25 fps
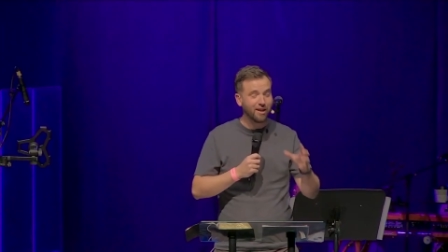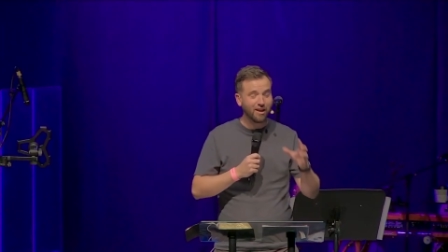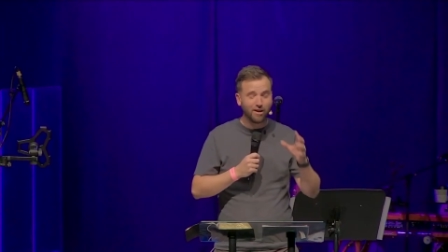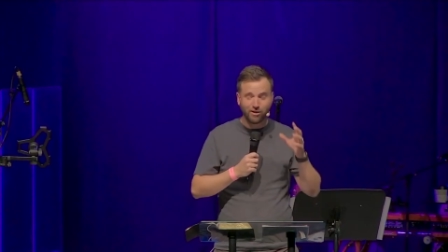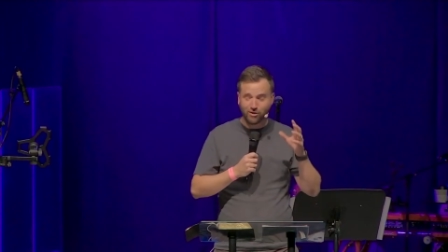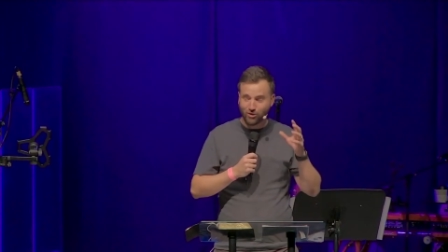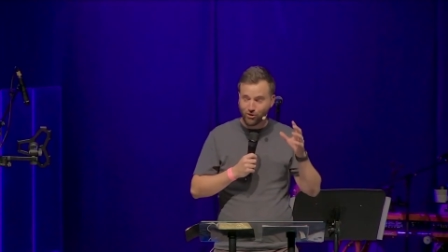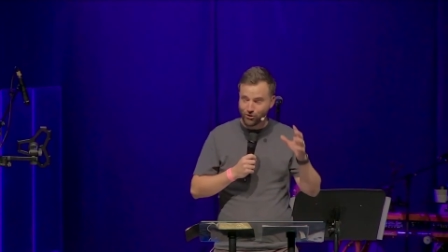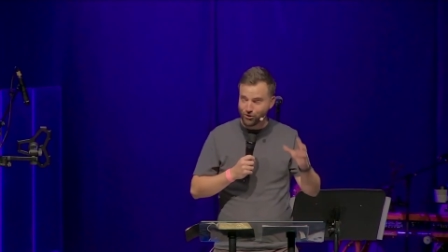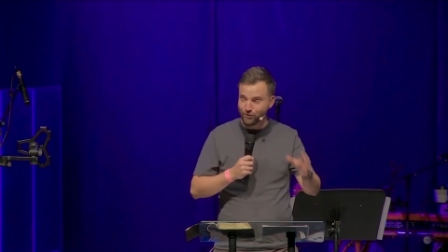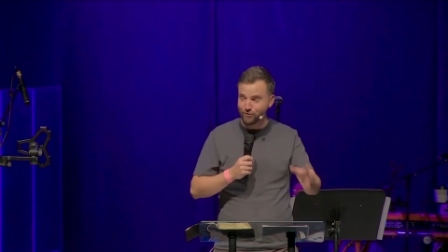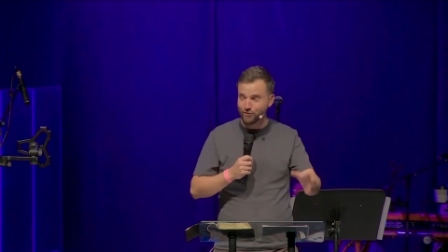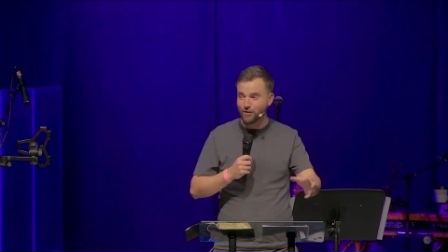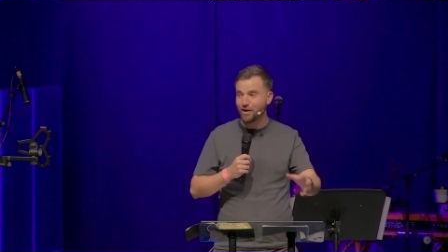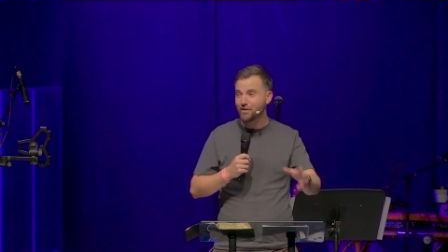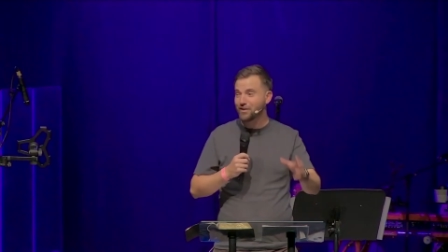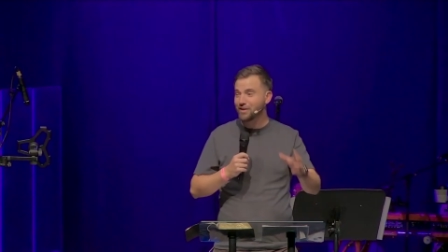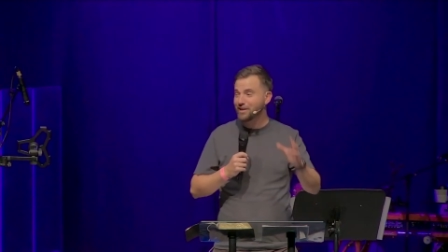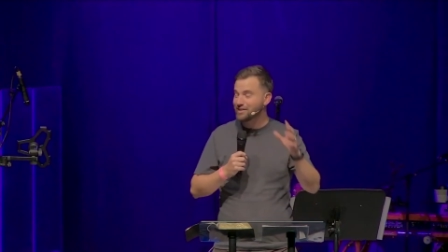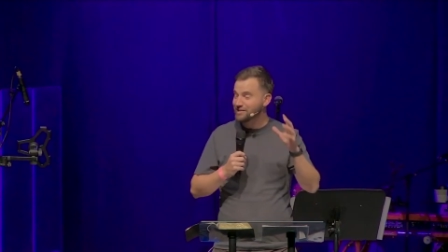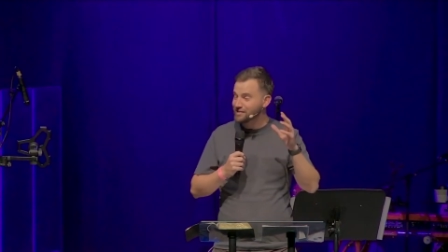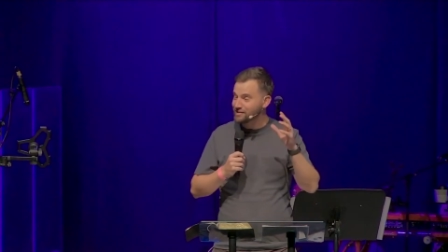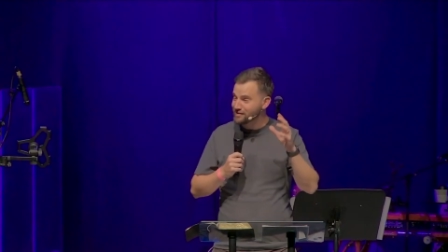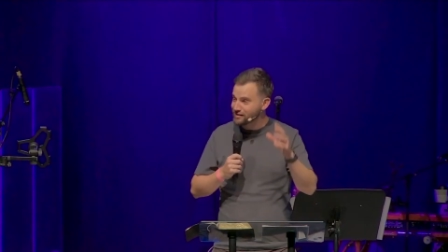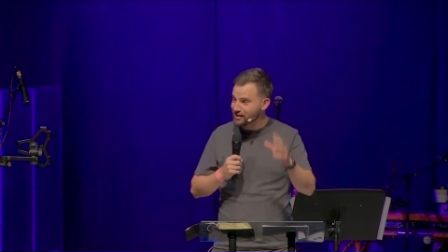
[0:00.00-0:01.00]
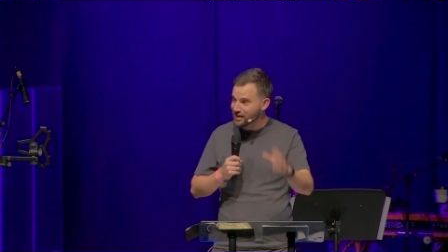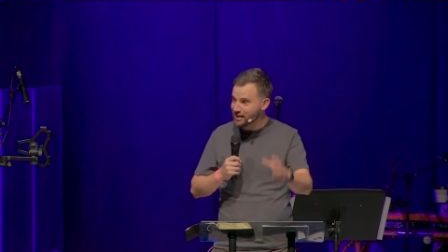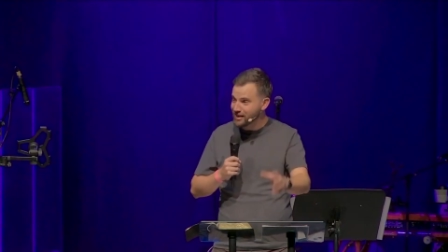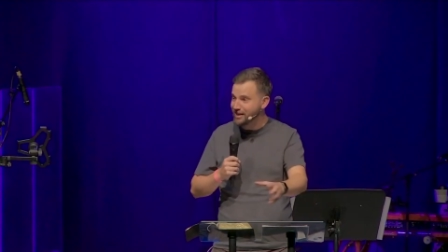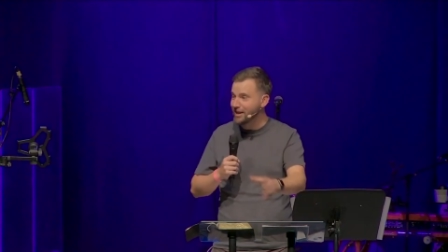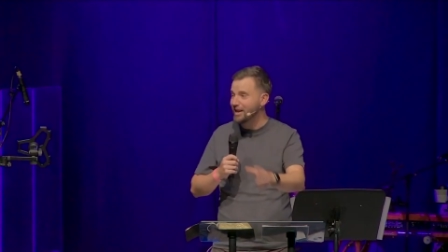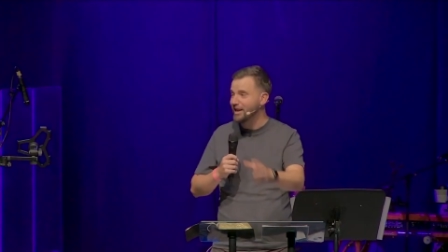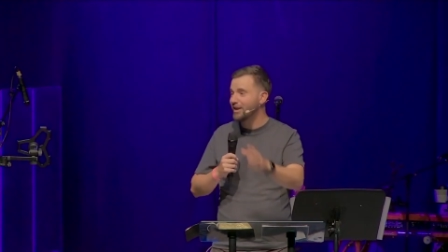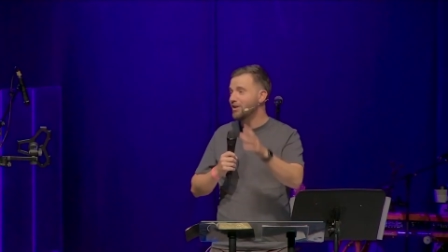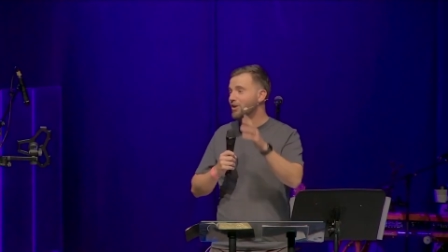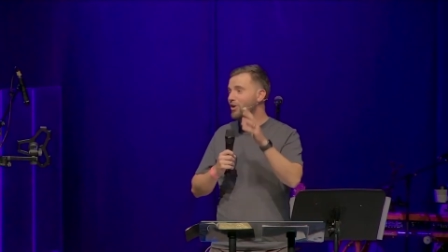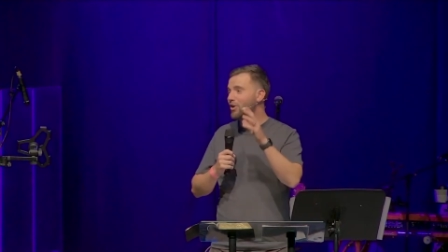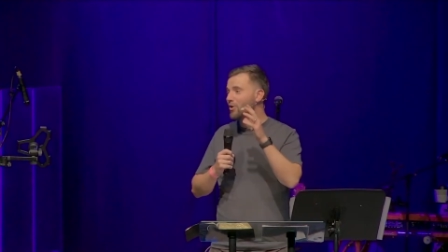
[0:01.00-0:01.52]
God the Father is
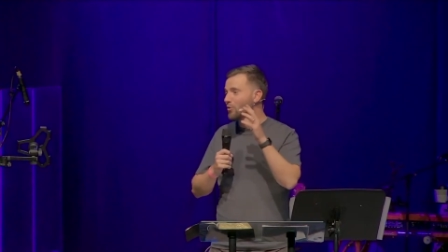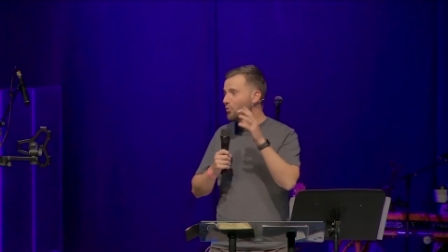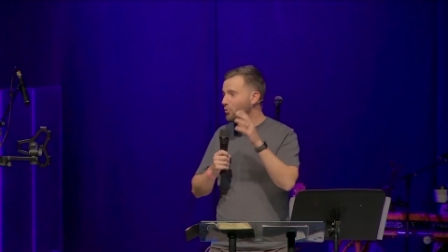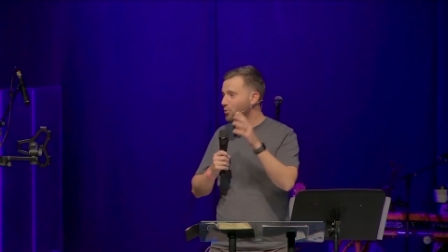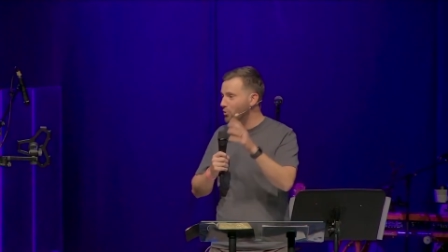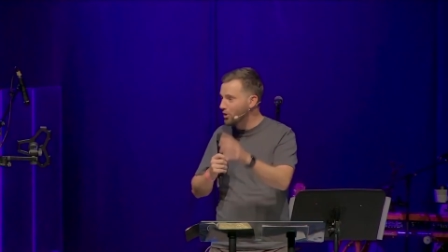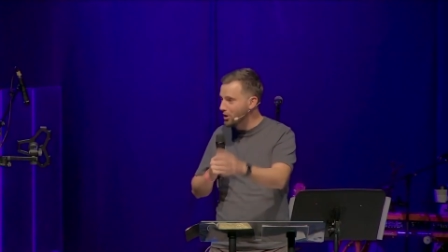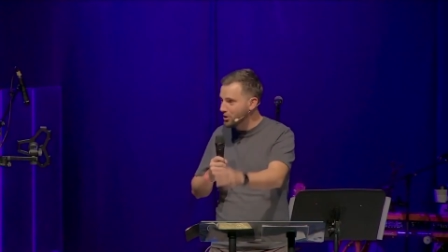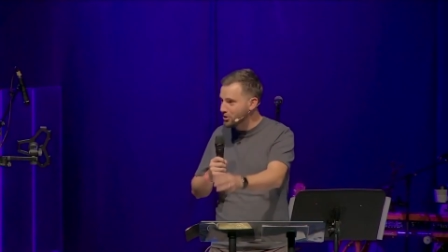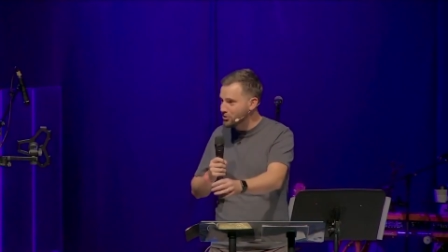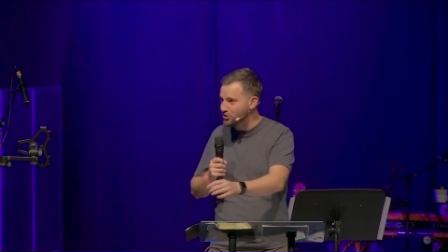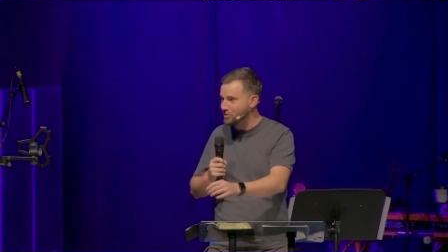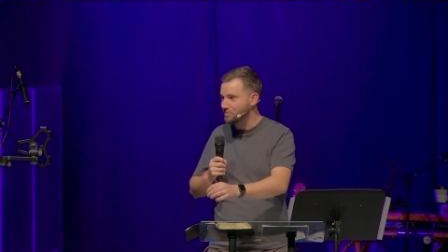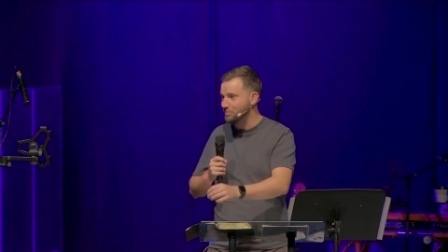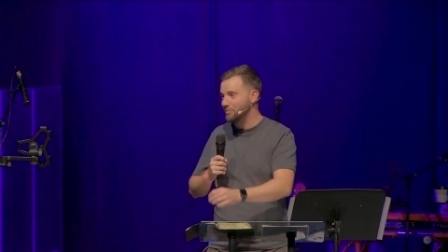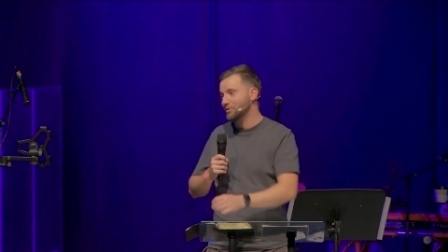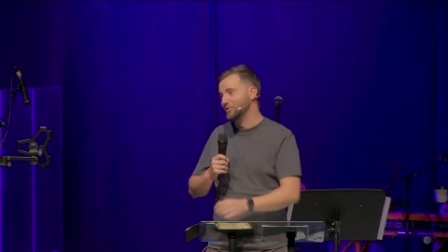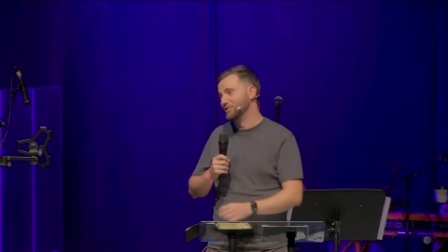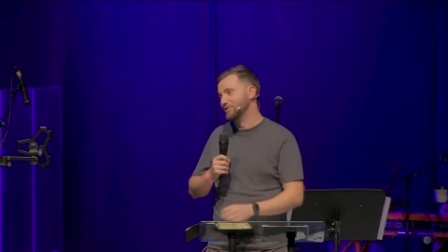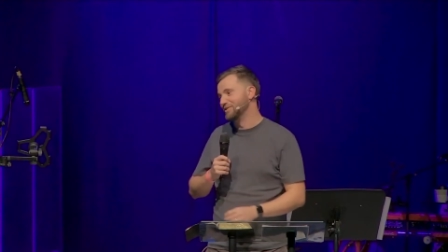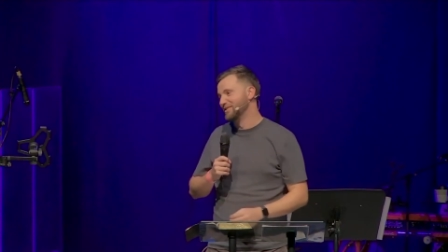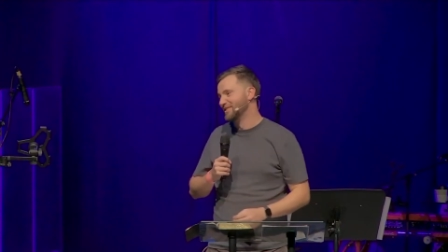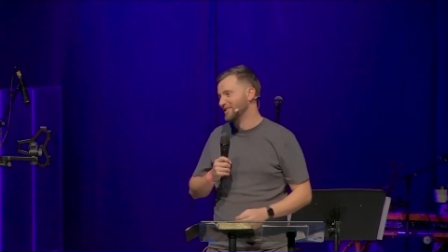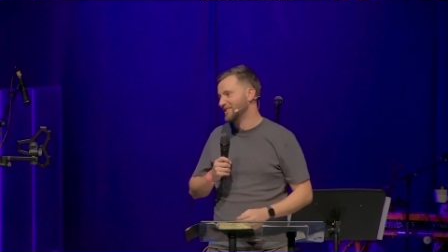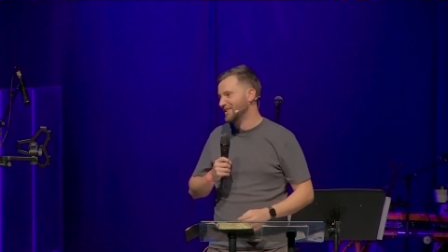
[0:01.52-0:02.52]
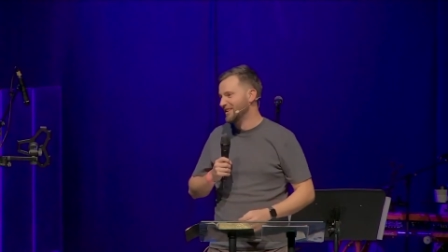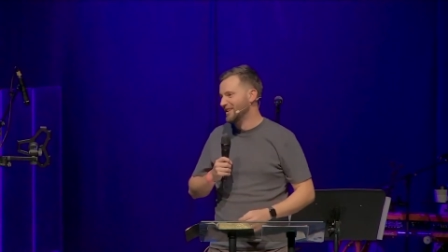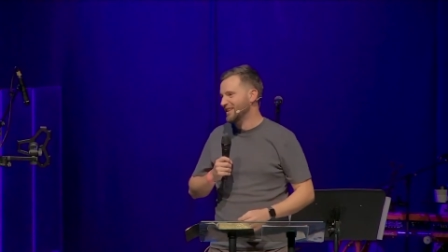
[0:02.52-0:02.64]
seeking worshippers.